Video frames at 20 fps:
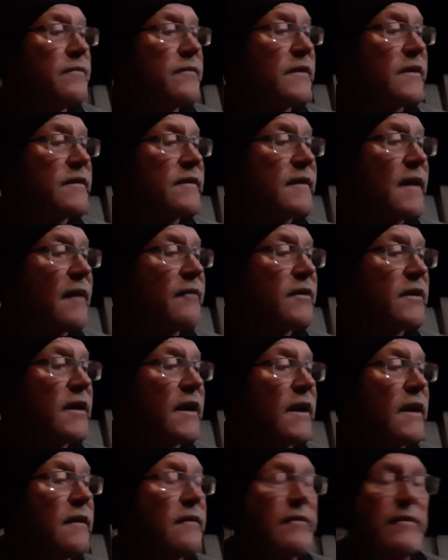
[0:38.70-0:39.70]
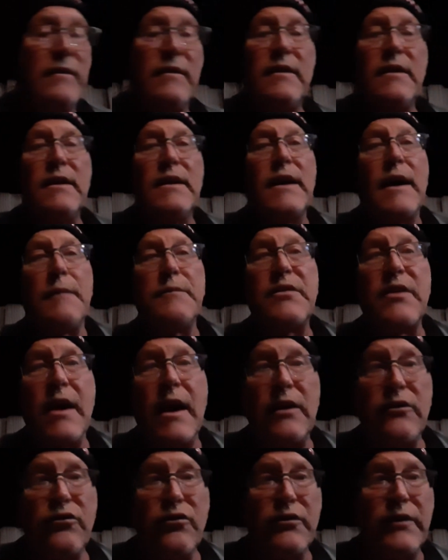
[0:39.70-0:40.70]
17th. I'm
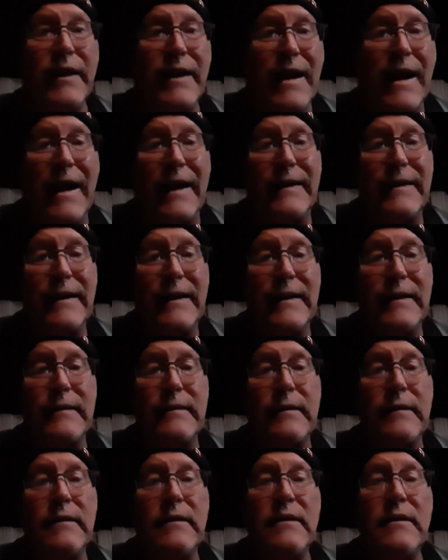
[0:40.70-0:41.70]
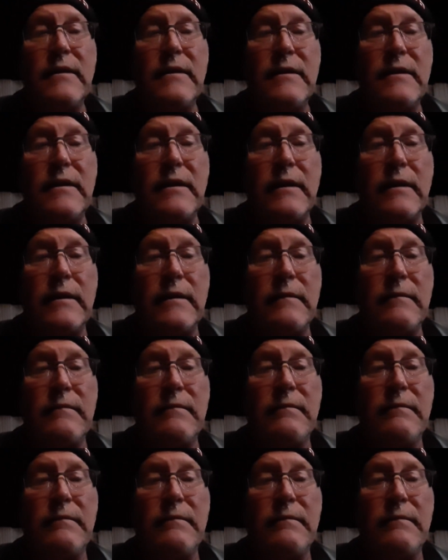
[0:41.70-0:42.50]
scheduled the 19th. Um,